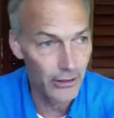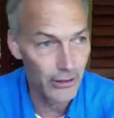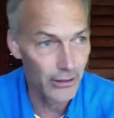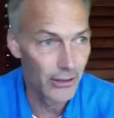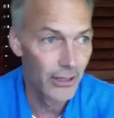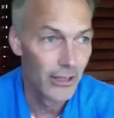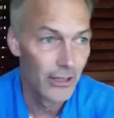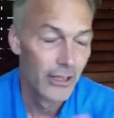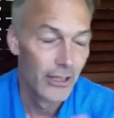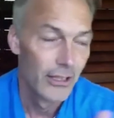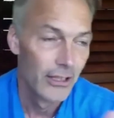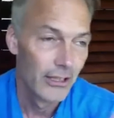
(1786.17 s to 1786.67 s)
And
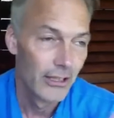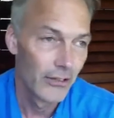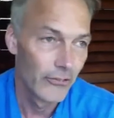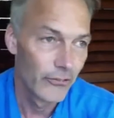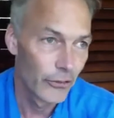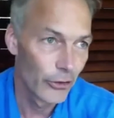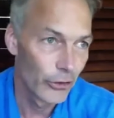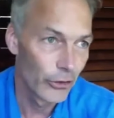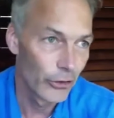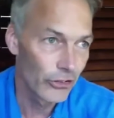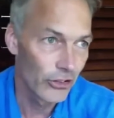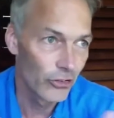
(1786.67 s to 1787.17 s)

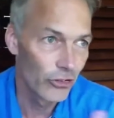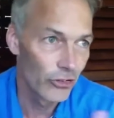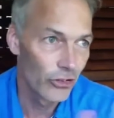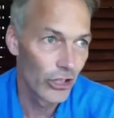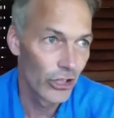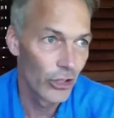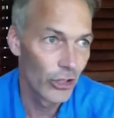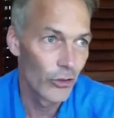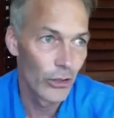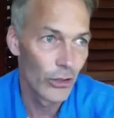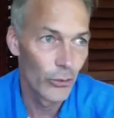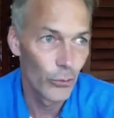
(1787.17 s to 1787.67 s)
first
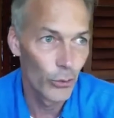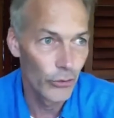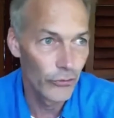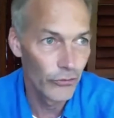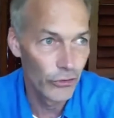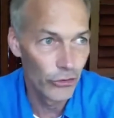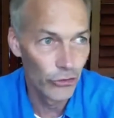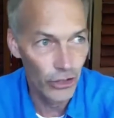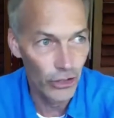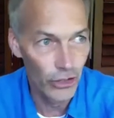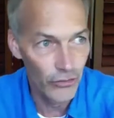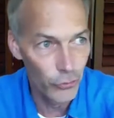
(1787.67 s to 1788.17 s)
concerto I wrote for
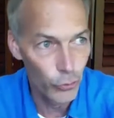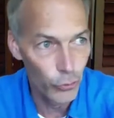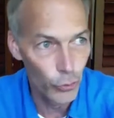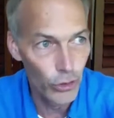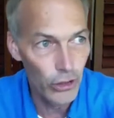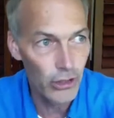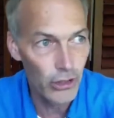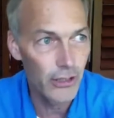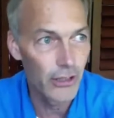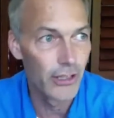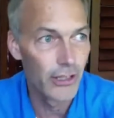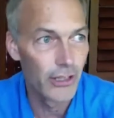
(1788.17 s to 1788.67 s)
Jeff
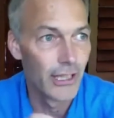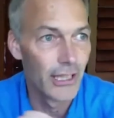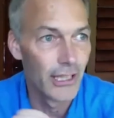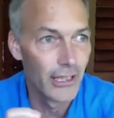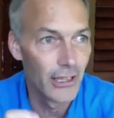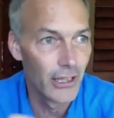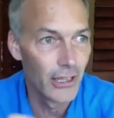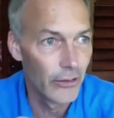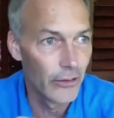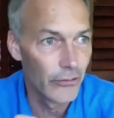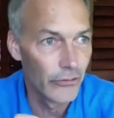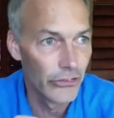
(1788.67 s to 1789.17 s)
Work, and he
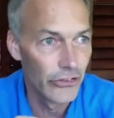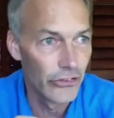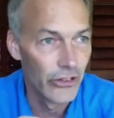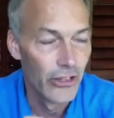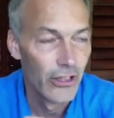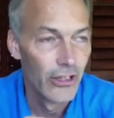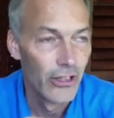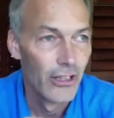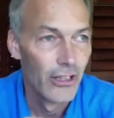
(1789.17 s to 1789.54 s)
loves,